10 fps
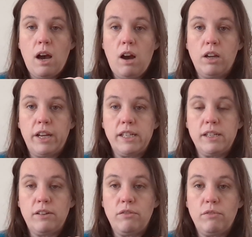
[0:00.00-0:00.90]
are going
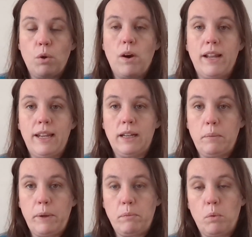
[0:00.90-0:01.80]
to require a
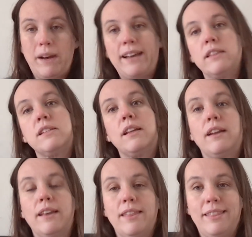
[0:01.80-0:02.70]
little bit more maths,
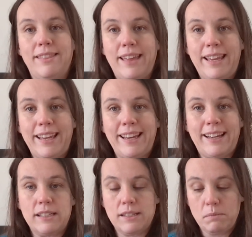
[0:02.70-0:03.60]
and I think
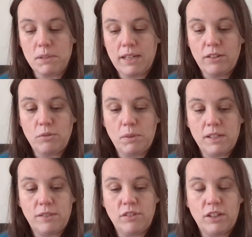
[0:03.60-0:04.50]
at some stage I'm
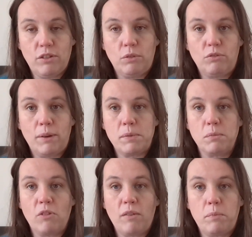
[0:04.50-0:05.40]
going to have to go and grab
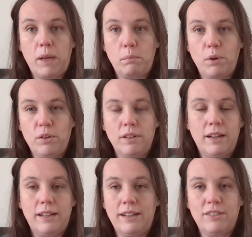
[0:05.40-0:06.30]
some graph paper
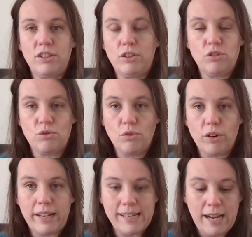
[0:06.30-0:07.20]
and actually just
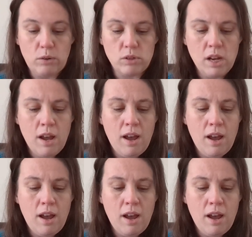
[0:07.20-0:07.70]
draw it out.